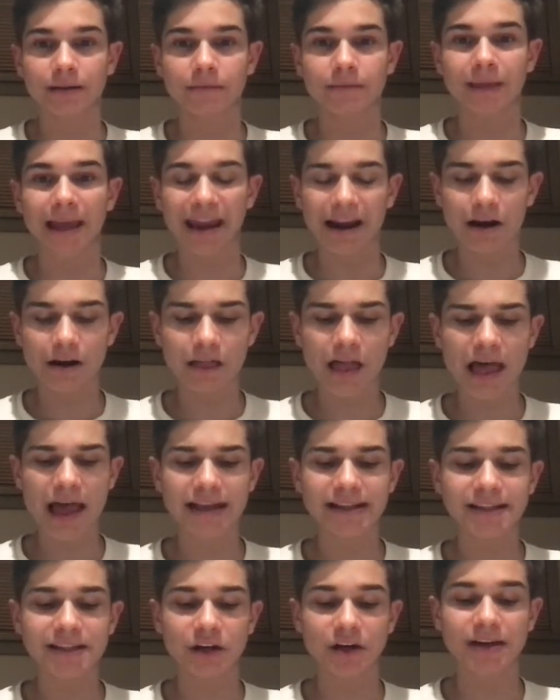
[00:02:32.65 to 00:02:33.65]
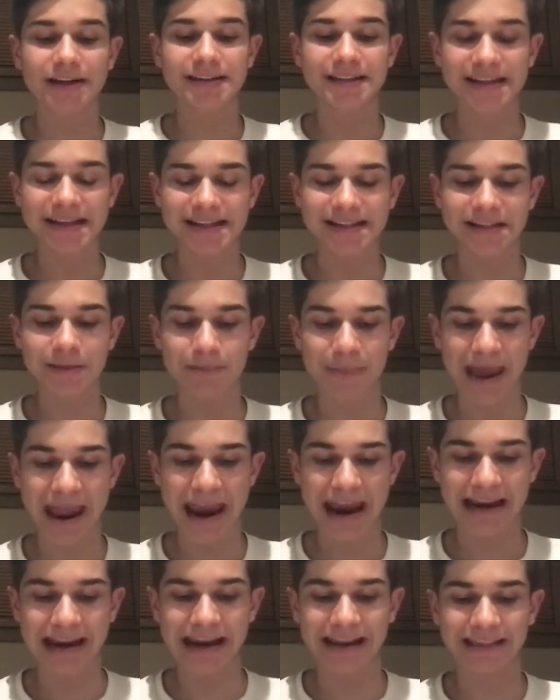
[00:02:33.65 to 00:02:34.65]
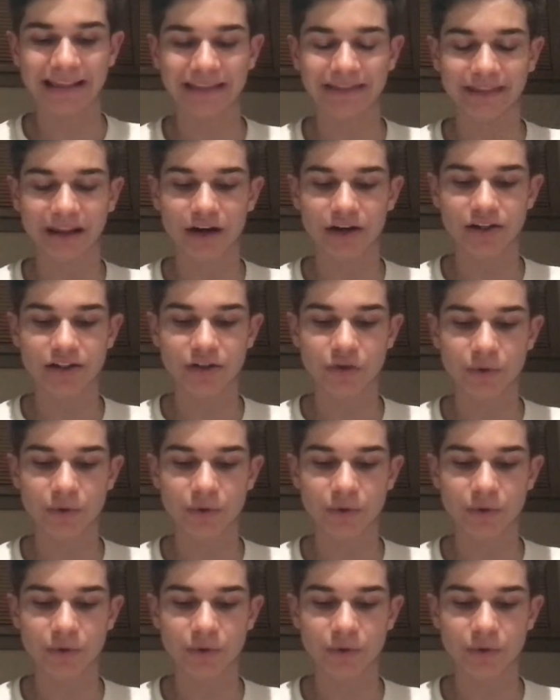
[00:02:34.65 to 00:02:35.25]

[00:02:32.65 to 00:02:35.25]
airlines are anticipating that there's